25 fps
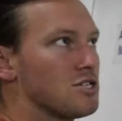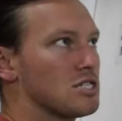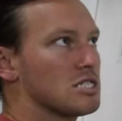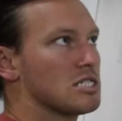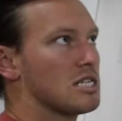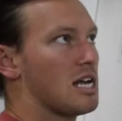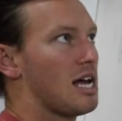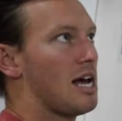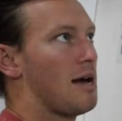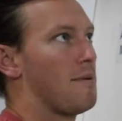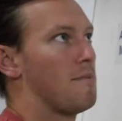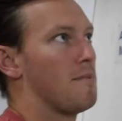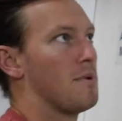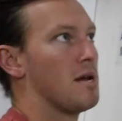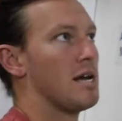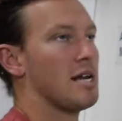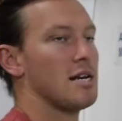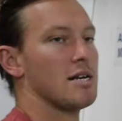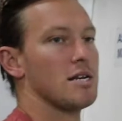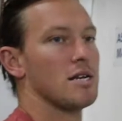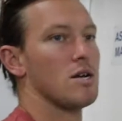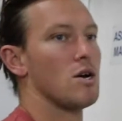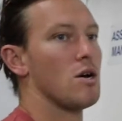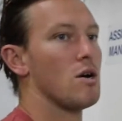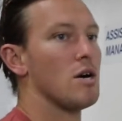just
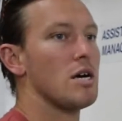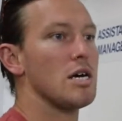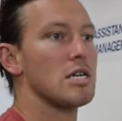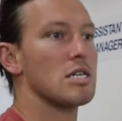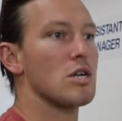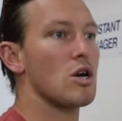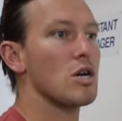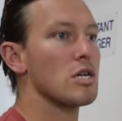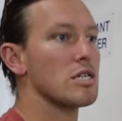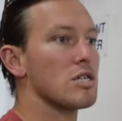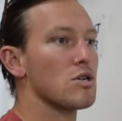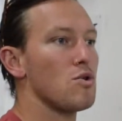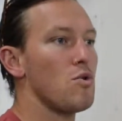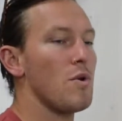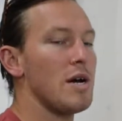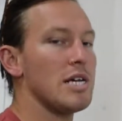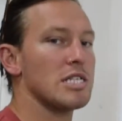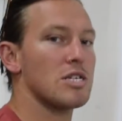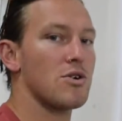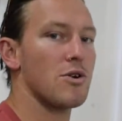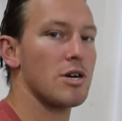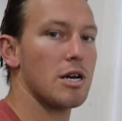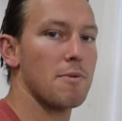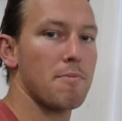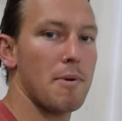and it's always
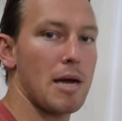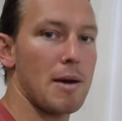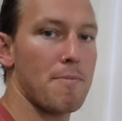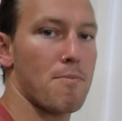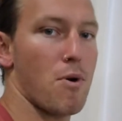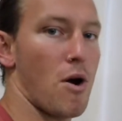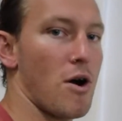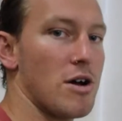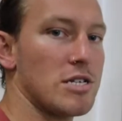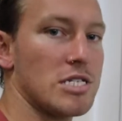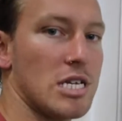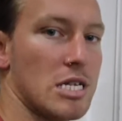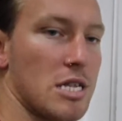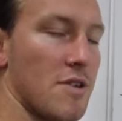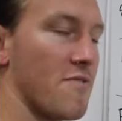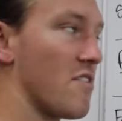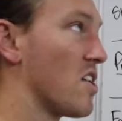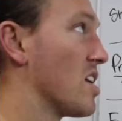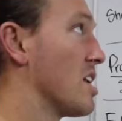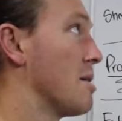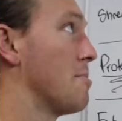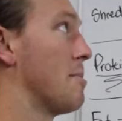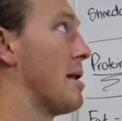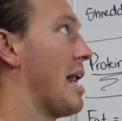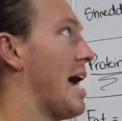going to be process of
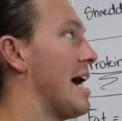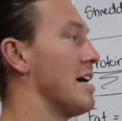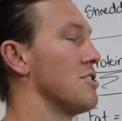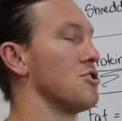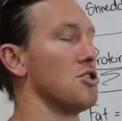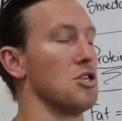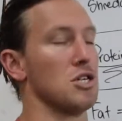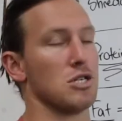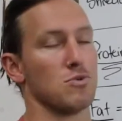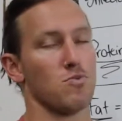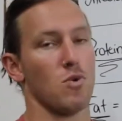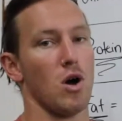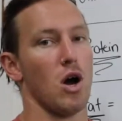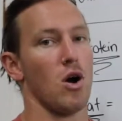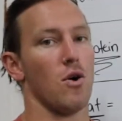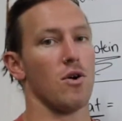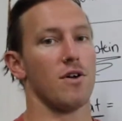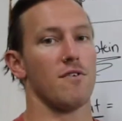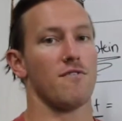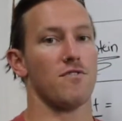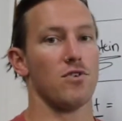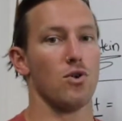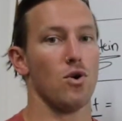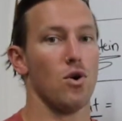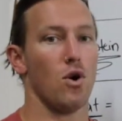elimination as well.
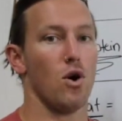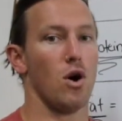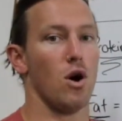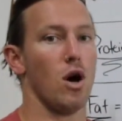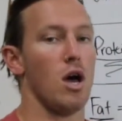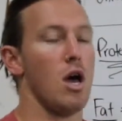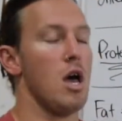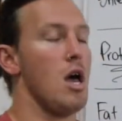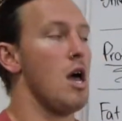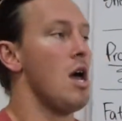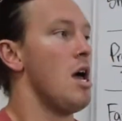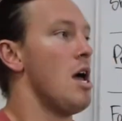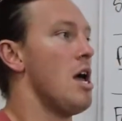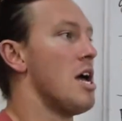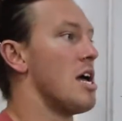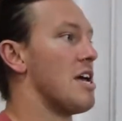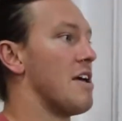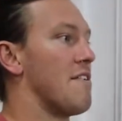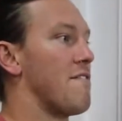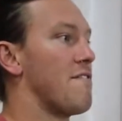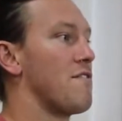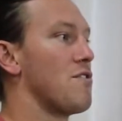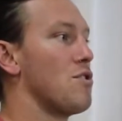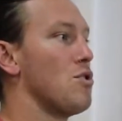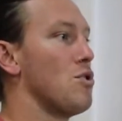If you
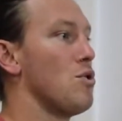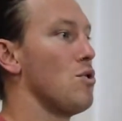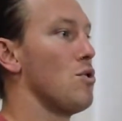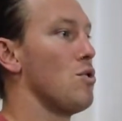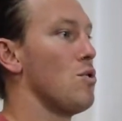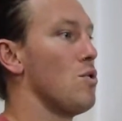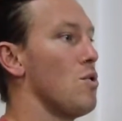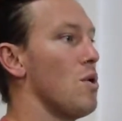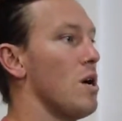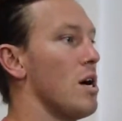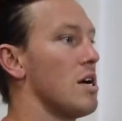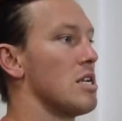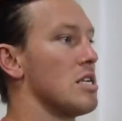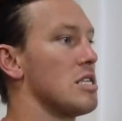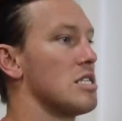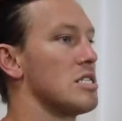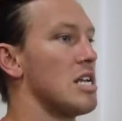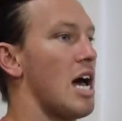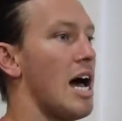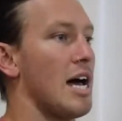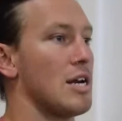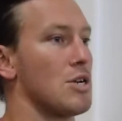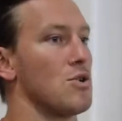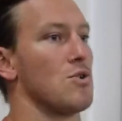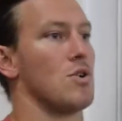
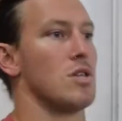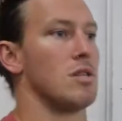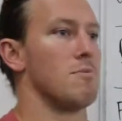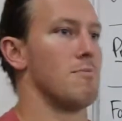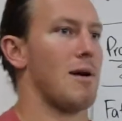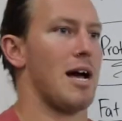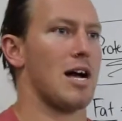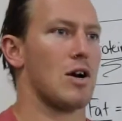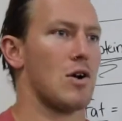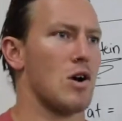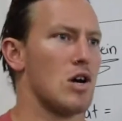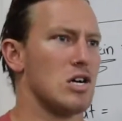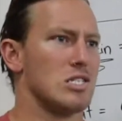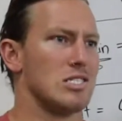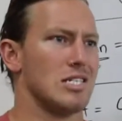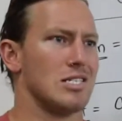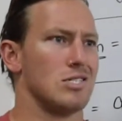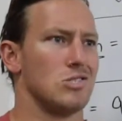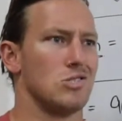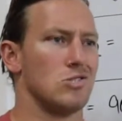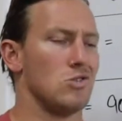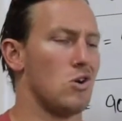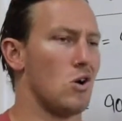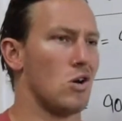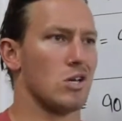start doing the macros
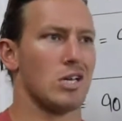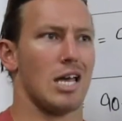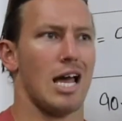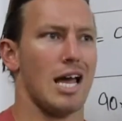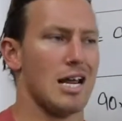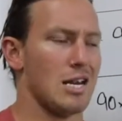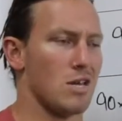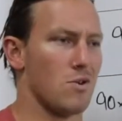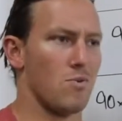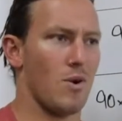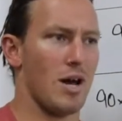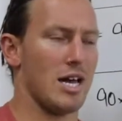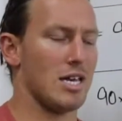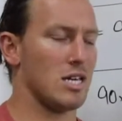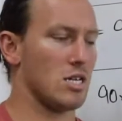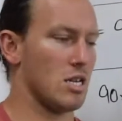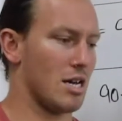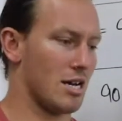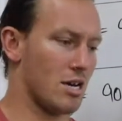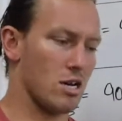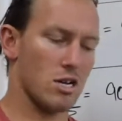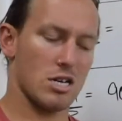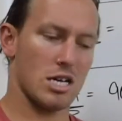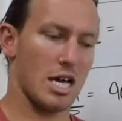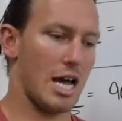and you're not gaining weight,
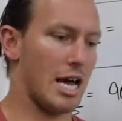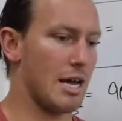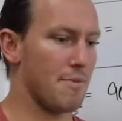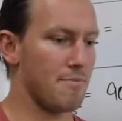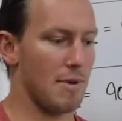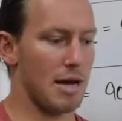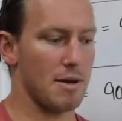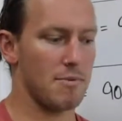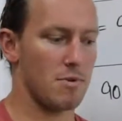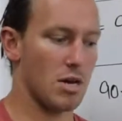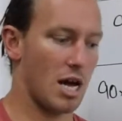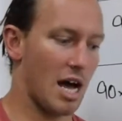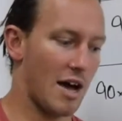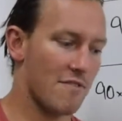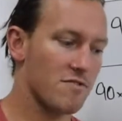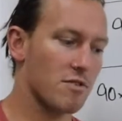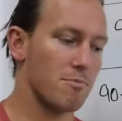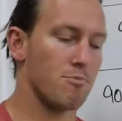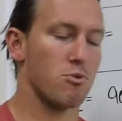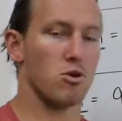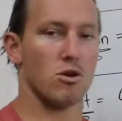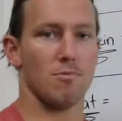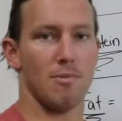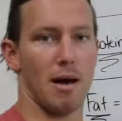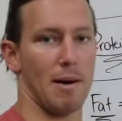you're like, okay, maybe I have to
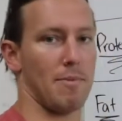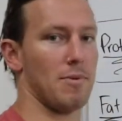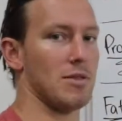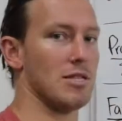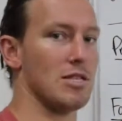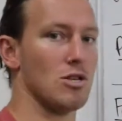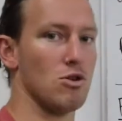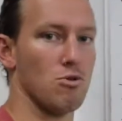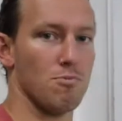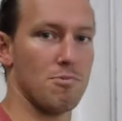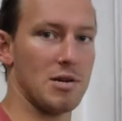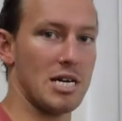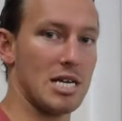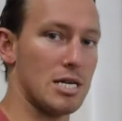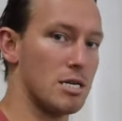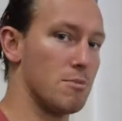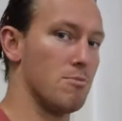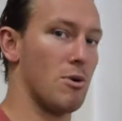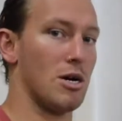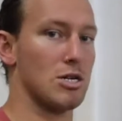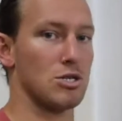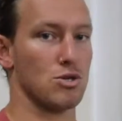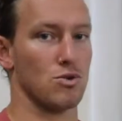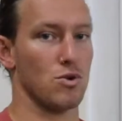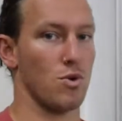put them up a little bit. You
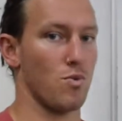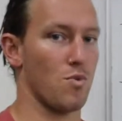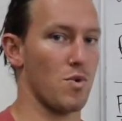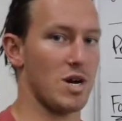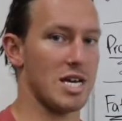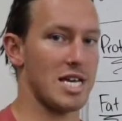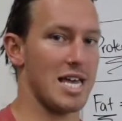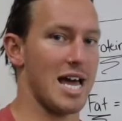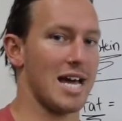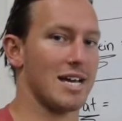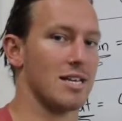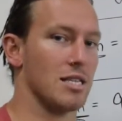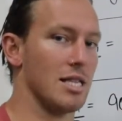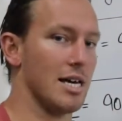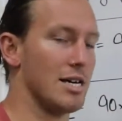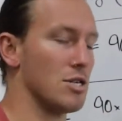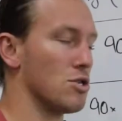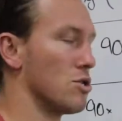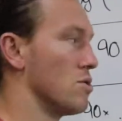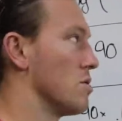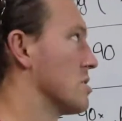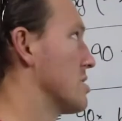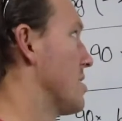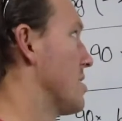might do a recalculation or